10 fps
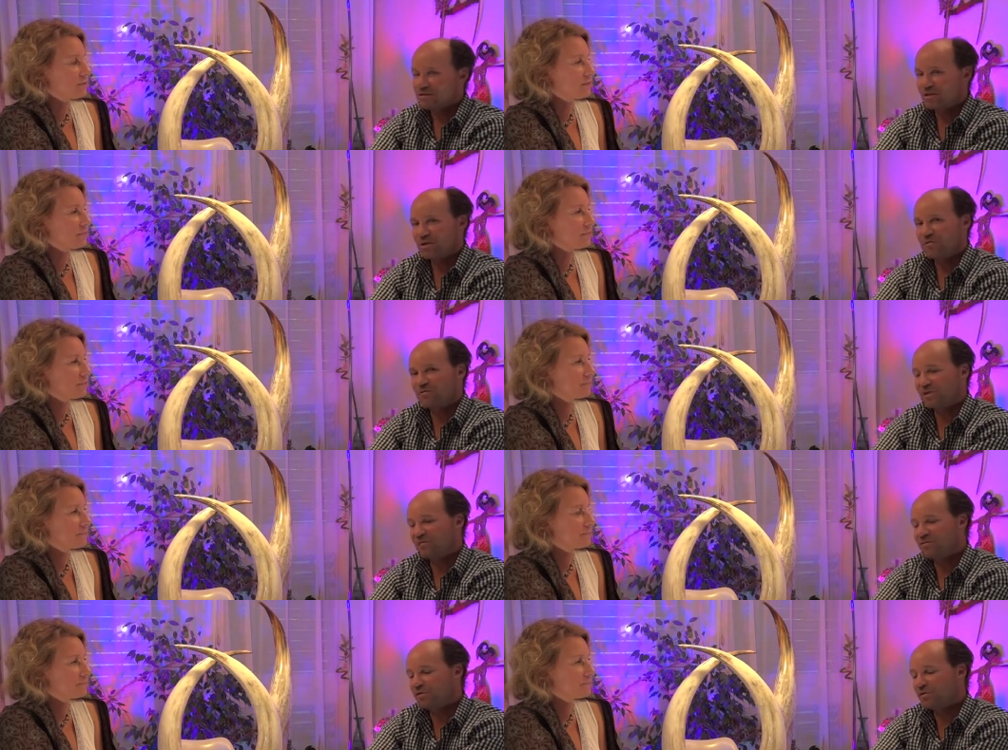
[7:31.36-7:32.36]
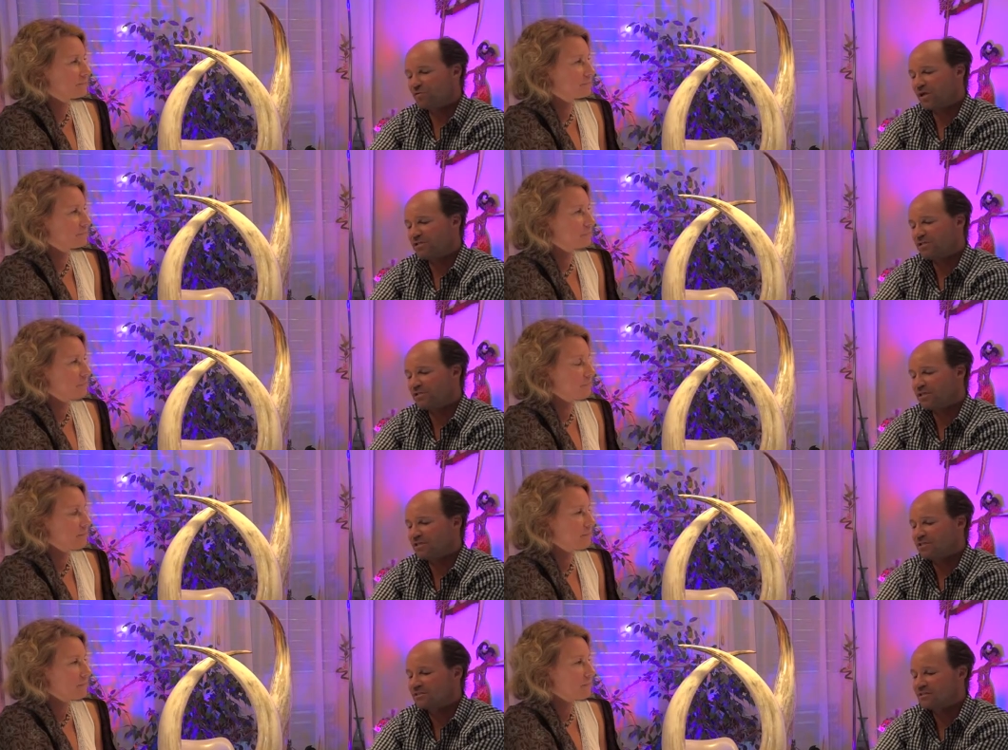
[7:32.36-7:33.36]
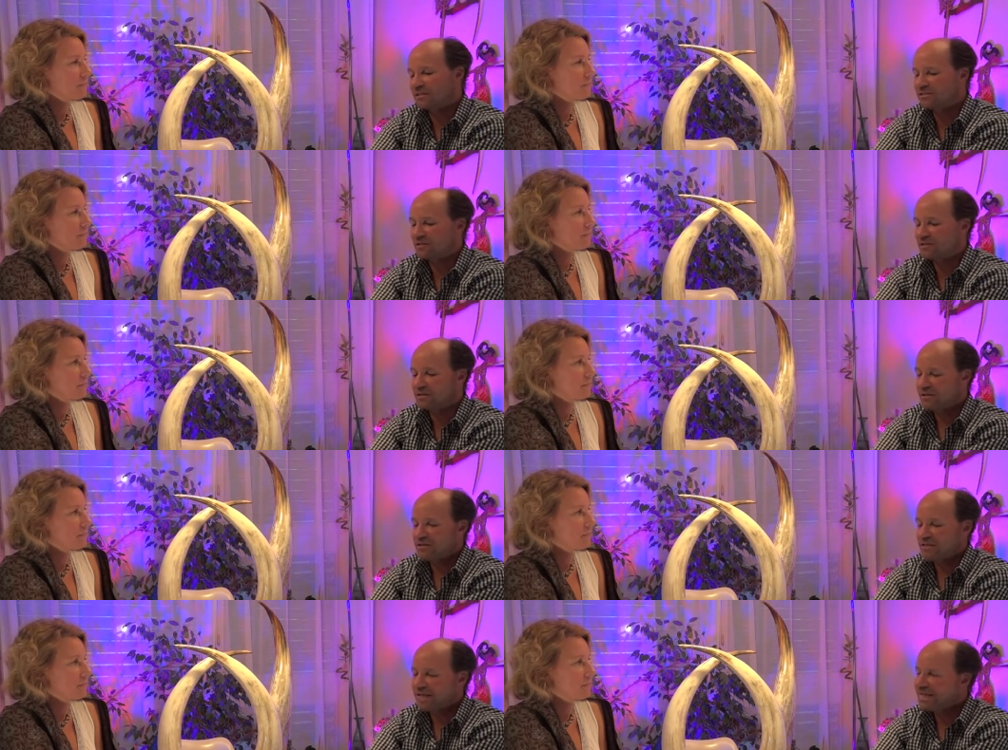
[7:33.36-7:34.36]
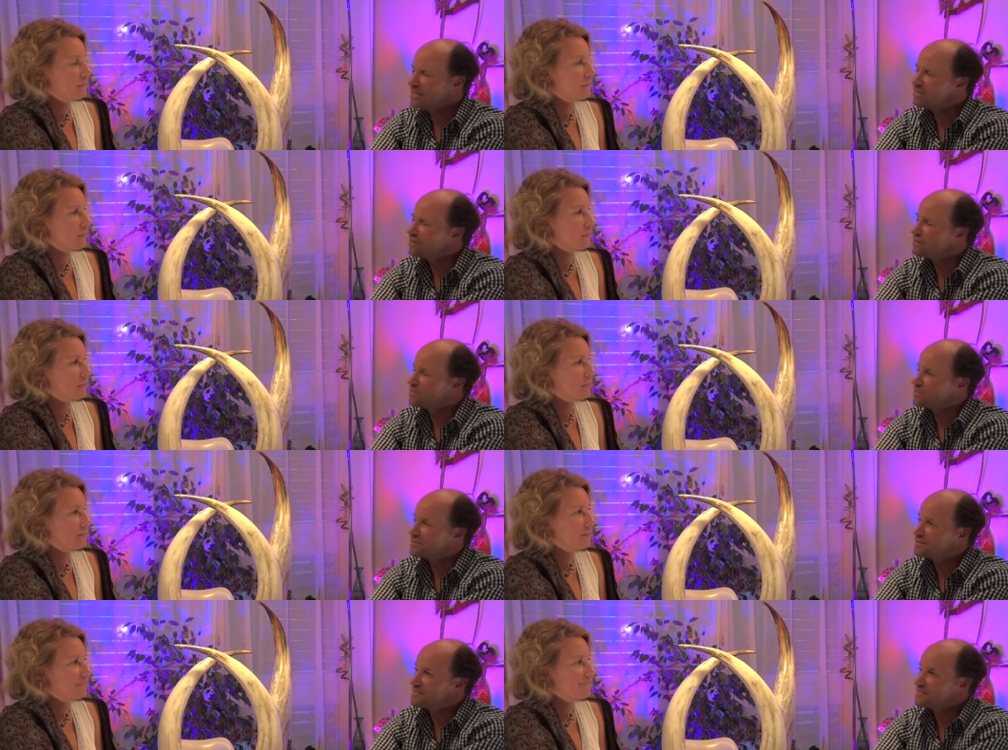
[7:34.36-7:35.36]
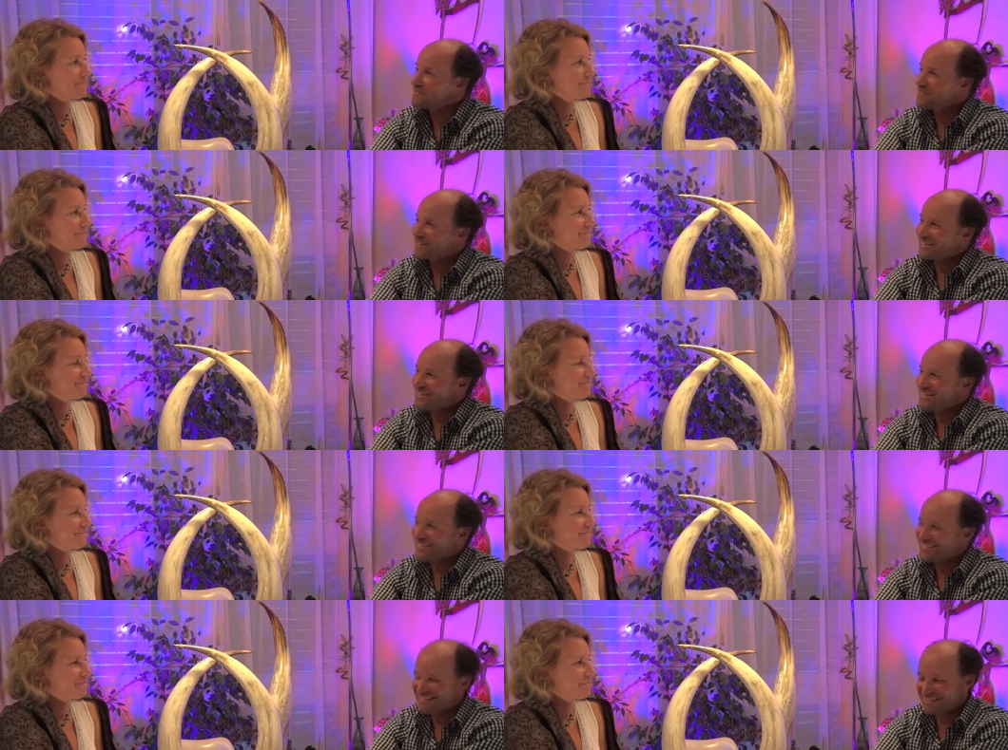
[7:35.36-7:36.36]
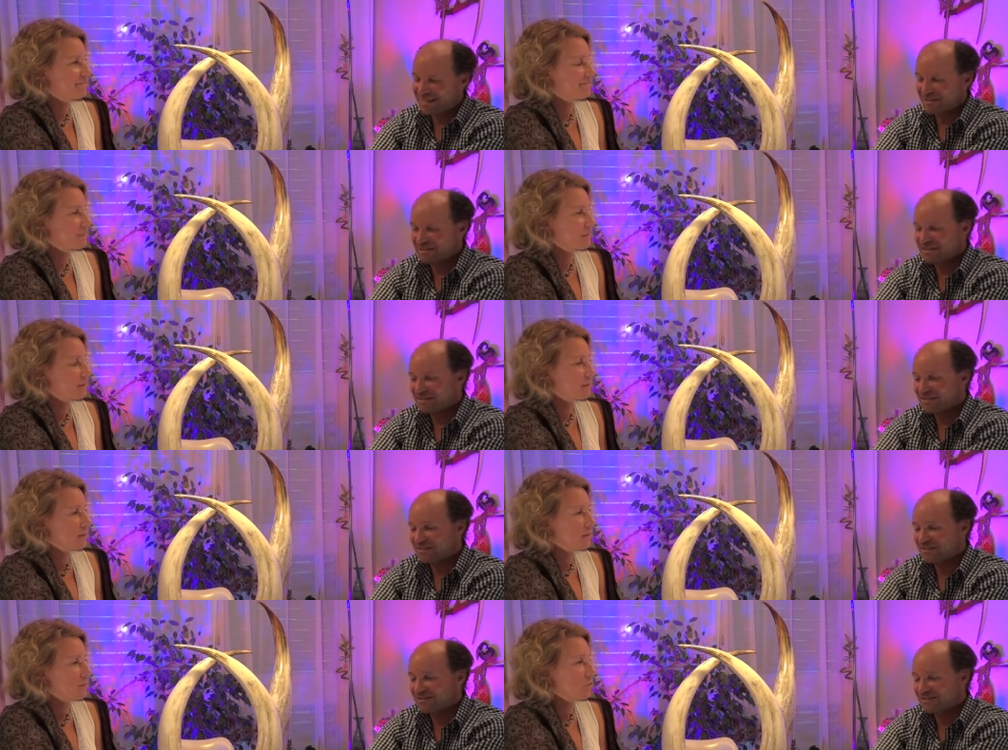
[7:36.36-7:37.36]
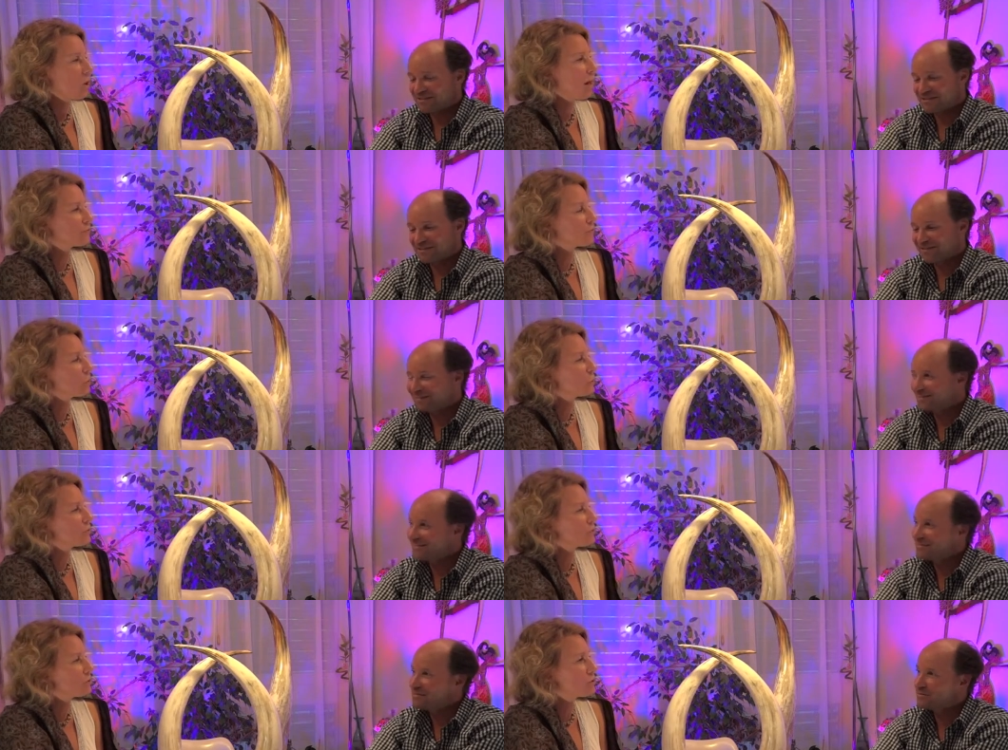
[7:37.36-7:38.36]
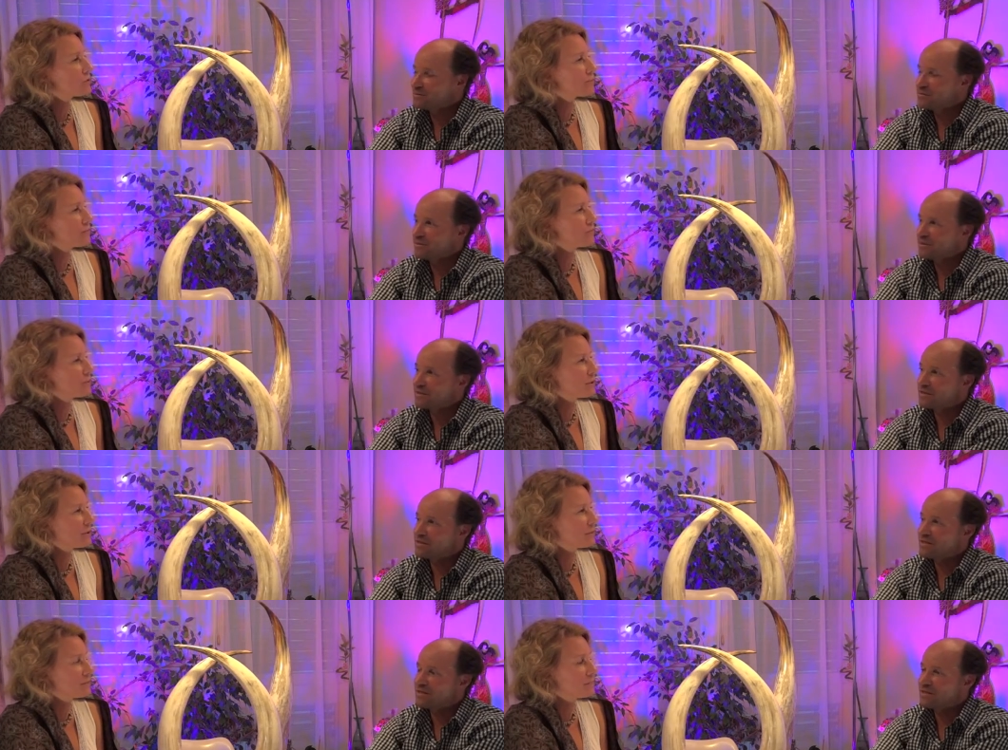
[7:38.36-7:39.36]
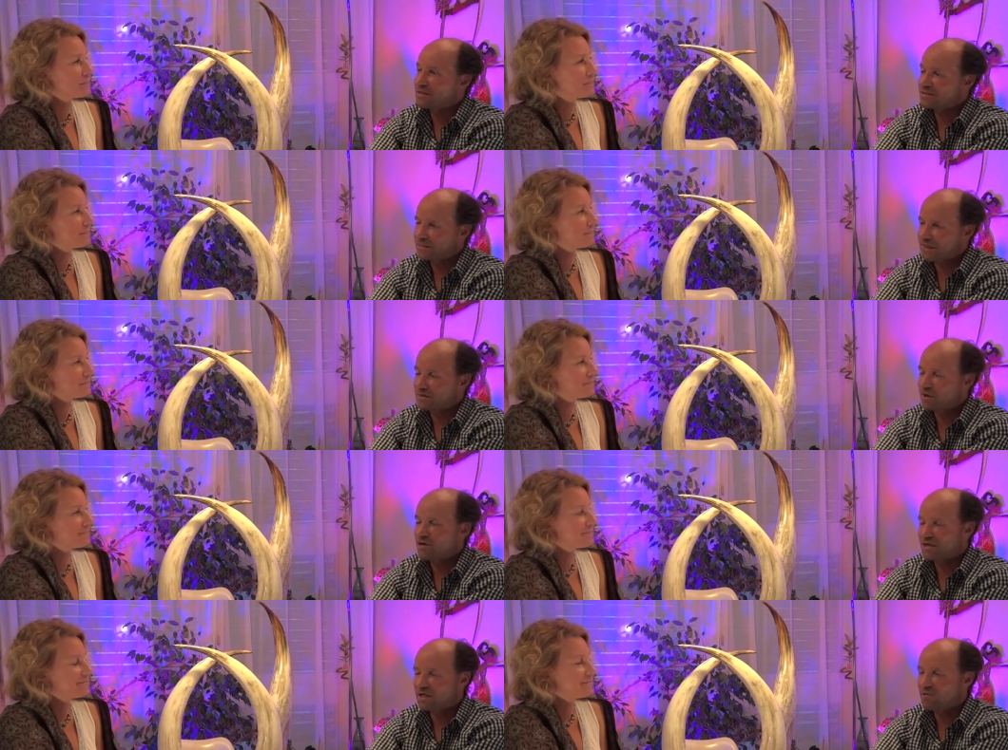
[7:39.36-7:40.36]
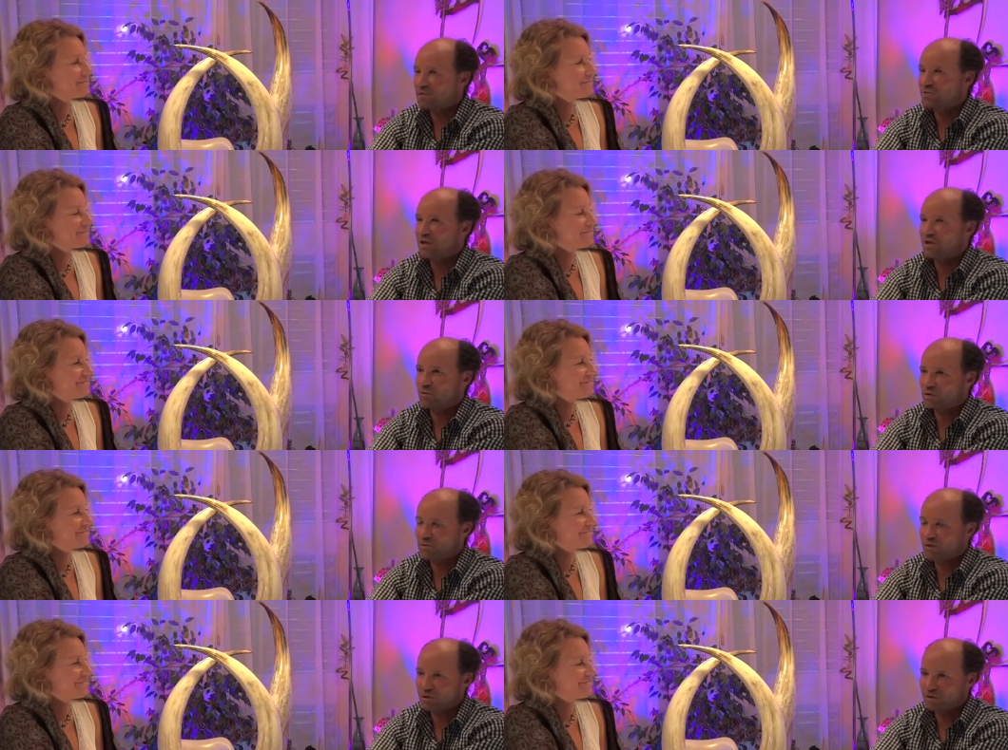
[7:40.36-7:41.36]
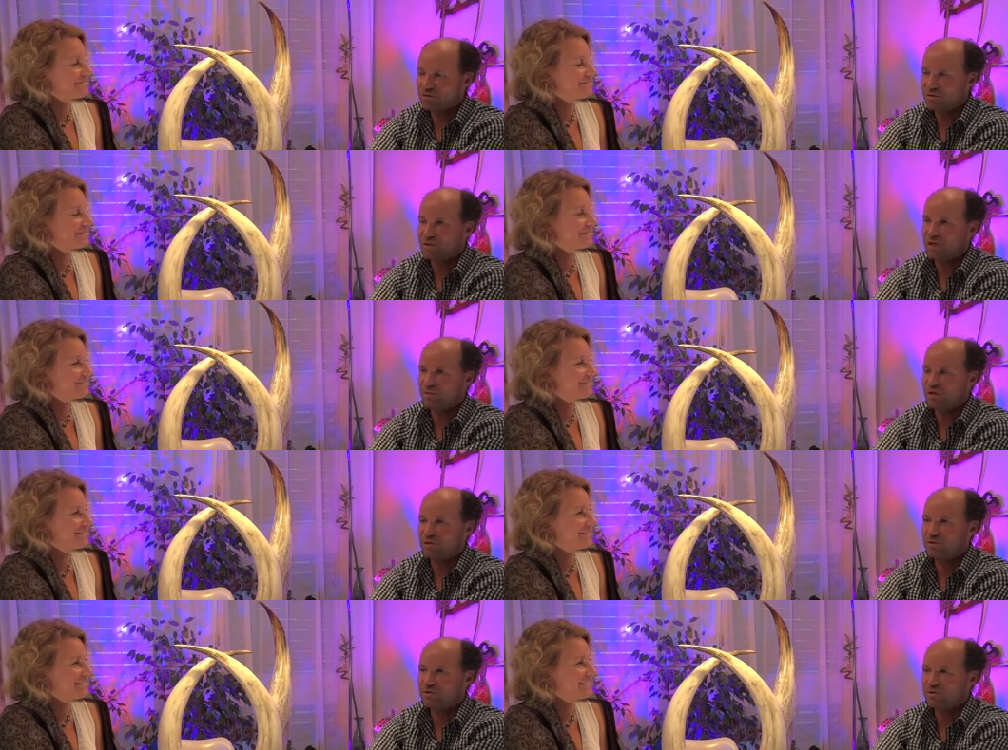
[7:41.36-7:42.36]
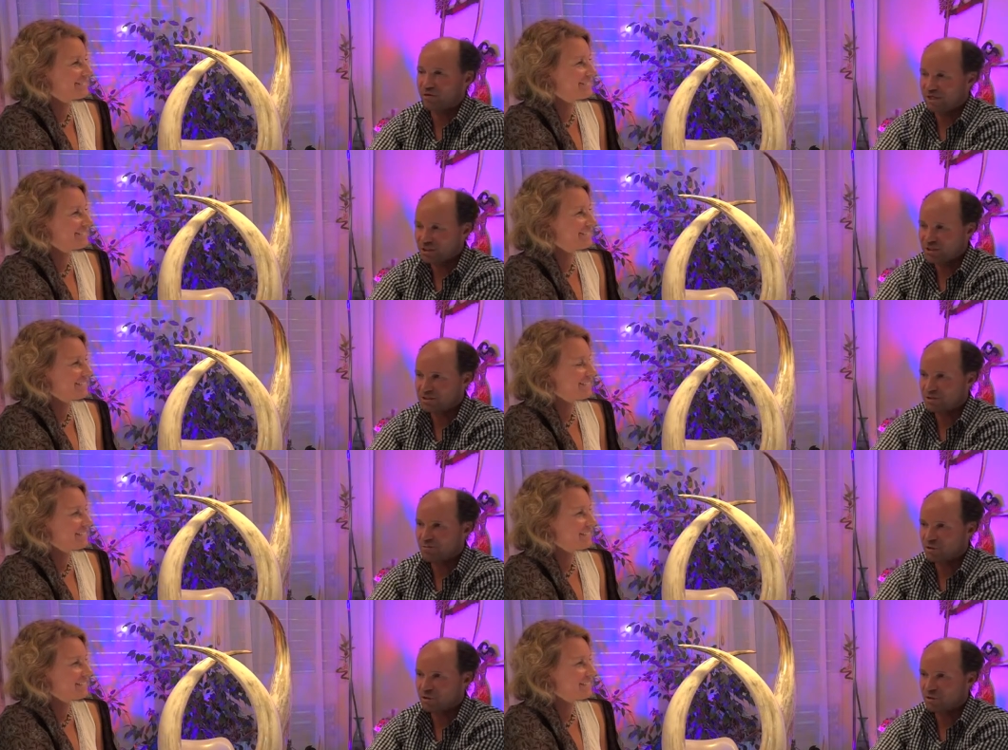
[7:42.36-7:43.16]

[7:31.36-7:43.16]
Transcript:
Speaker 1: So if, if you threaten these little kingdoms then
Speaker 2: so you have to open yourself your kingdom.
Speaker 1: Except now, yeah. What we are what we are going to do now, we are going to register the